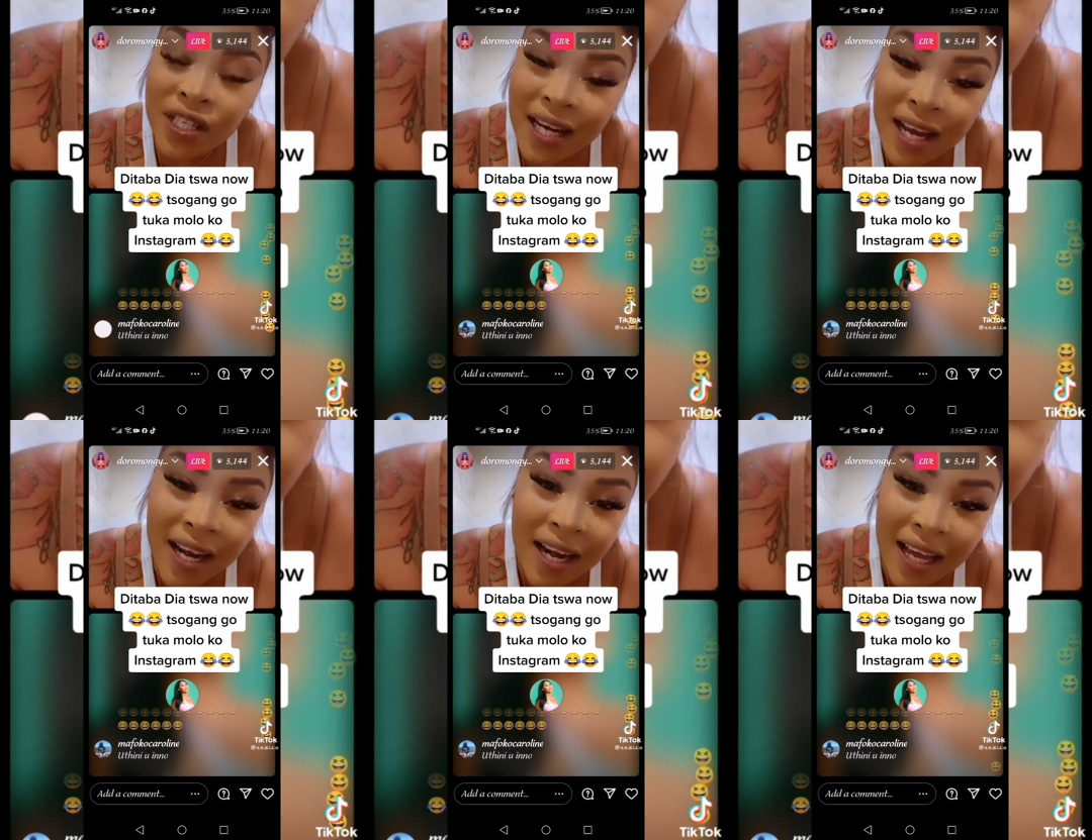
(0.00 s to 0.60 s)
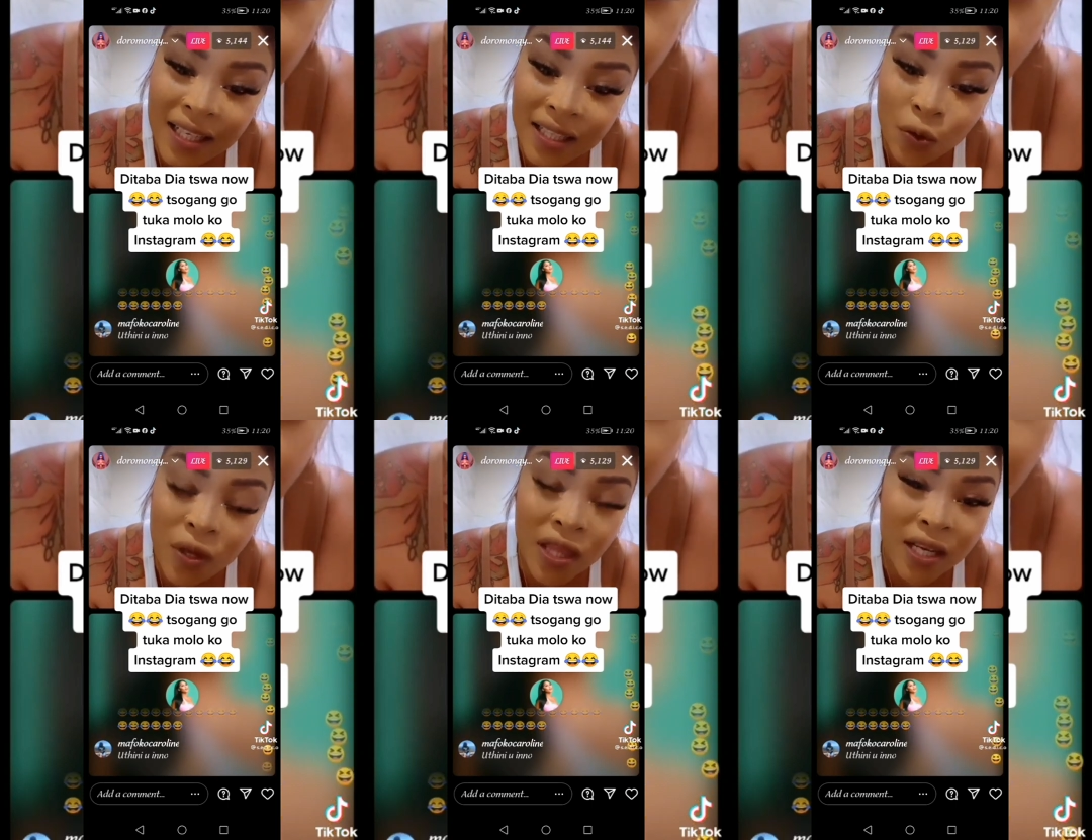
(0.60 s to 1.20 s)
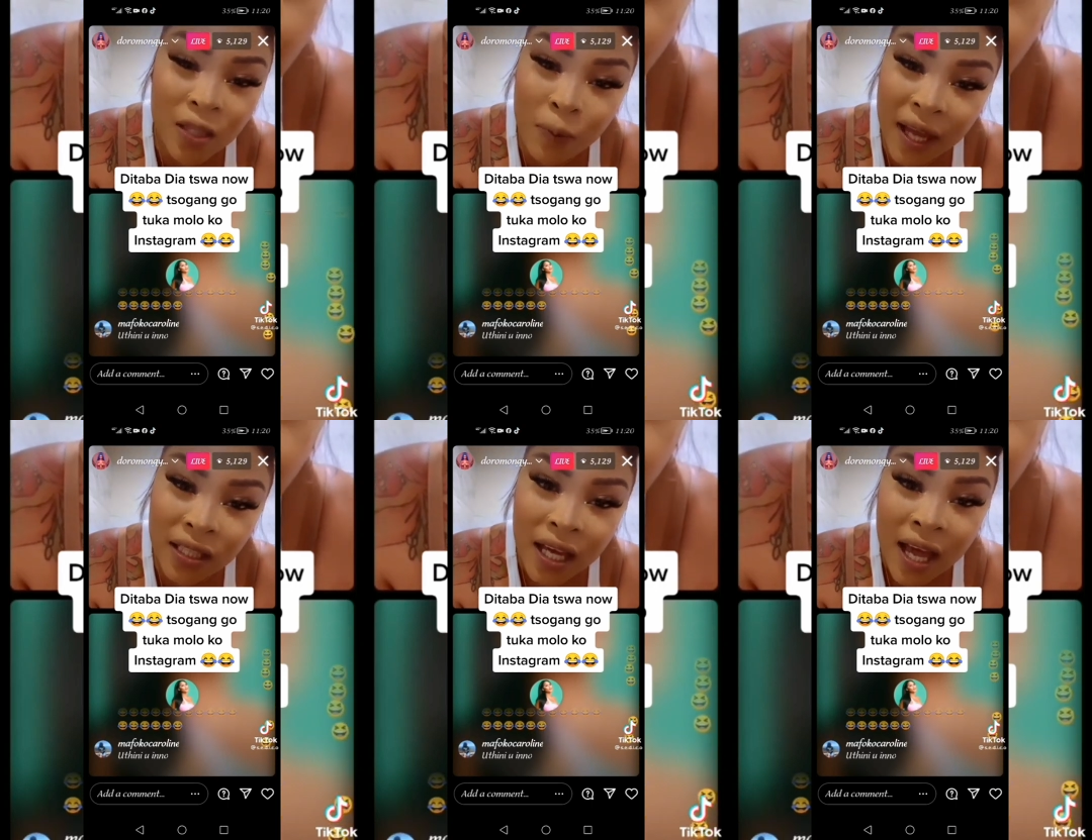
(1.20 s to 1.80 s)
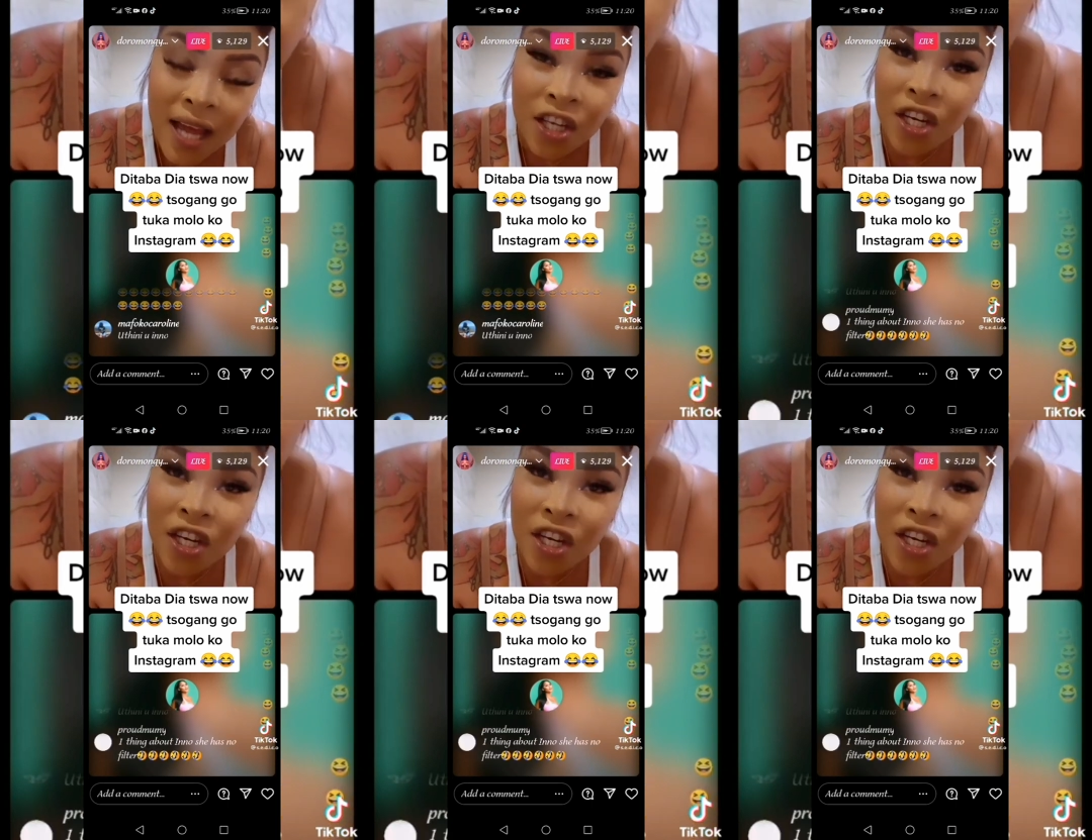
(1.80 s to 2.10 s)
treated her nice with respect.